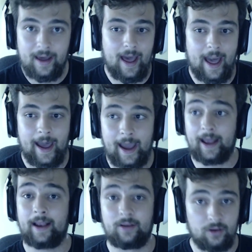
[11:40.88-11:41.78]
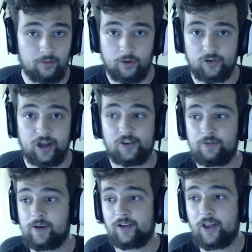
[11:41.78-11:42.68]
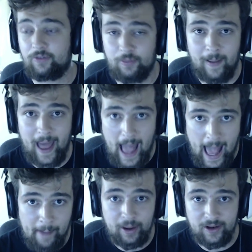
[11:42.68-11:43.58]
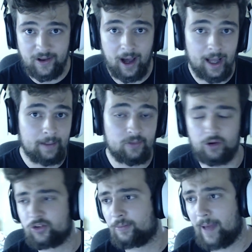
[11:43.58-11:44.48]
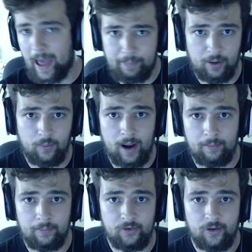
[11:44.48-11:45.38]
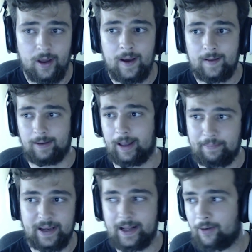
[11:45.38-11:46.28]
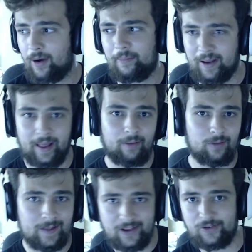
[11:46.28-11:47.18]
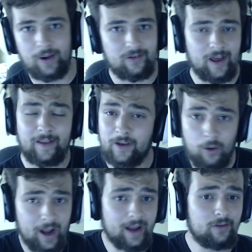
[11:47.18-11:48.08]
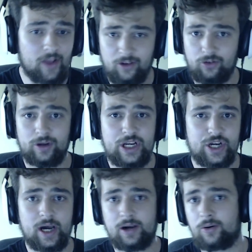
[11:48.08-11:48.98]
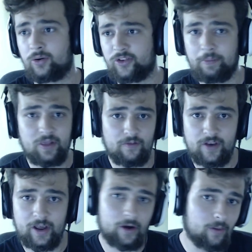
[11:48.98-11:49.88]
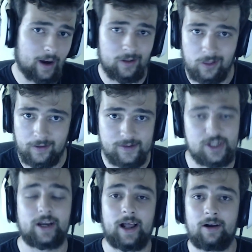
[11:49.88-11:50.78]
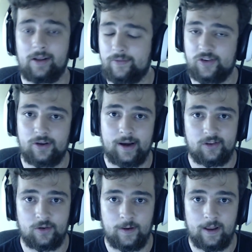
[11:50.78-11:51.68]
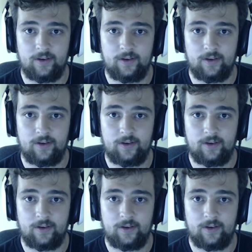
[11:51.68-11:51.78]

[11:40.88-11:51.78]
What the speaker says: And of course, guys, if you guys have some epic times or some epic rounds, like beating around by like less than round 10, then go ahead, take a screenshot or send me the video. I'd love to check it out. I'd love to see you guys doing it.